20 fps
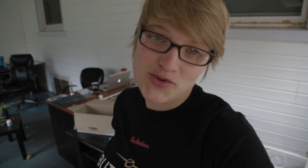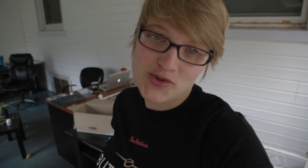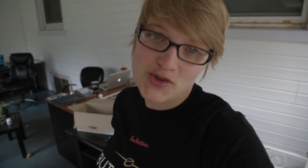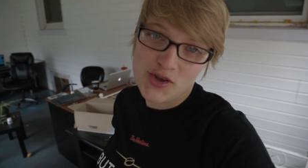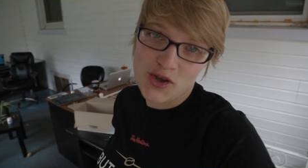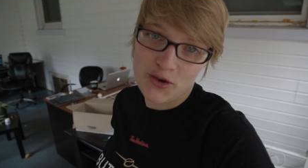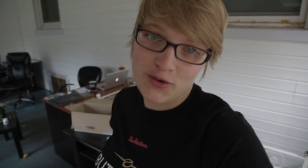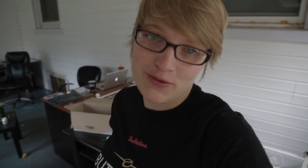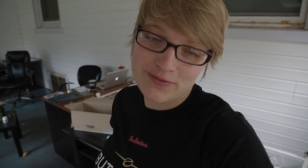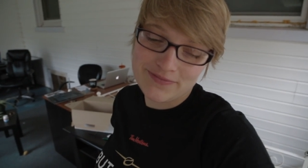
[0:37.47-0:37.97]

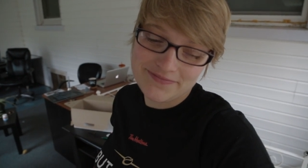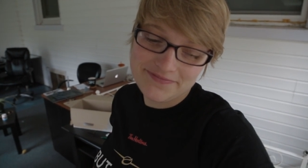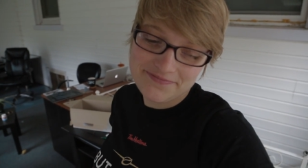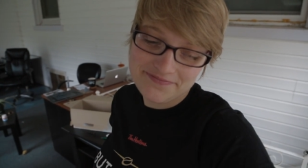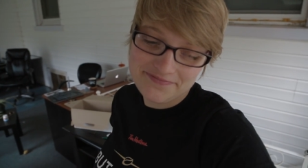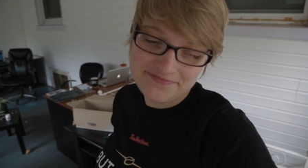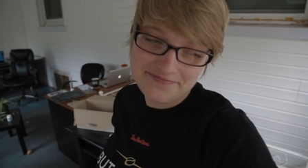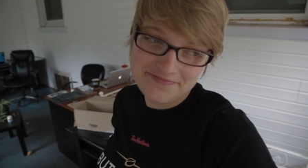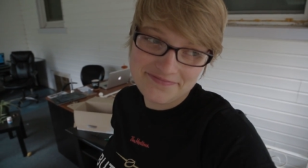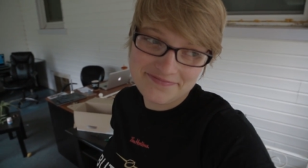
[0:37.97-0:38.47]
So,
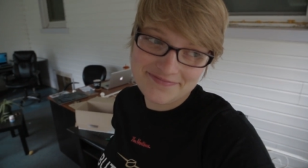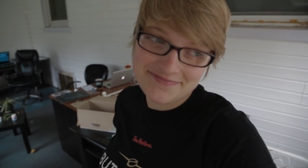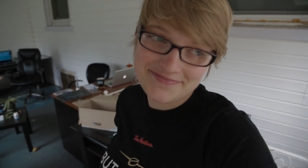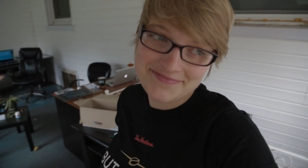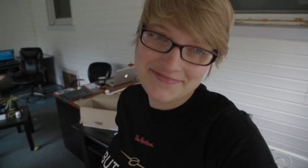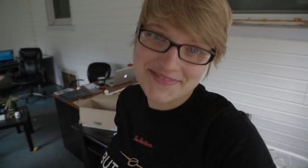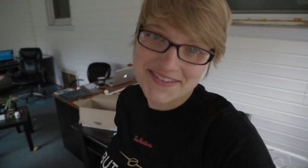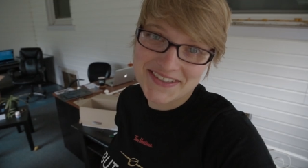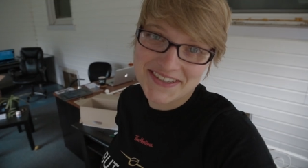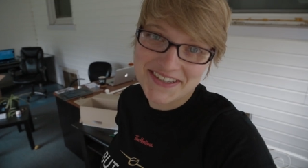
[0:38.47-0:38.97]

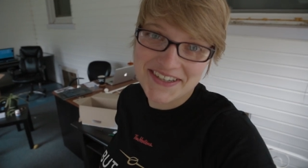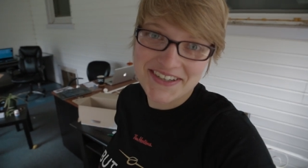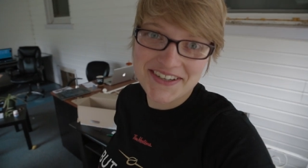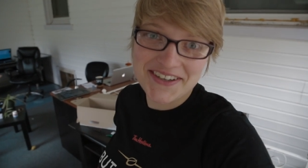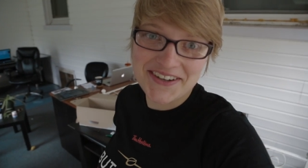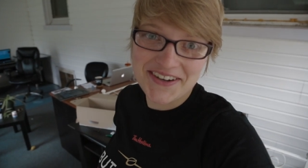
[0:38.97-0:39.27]
there you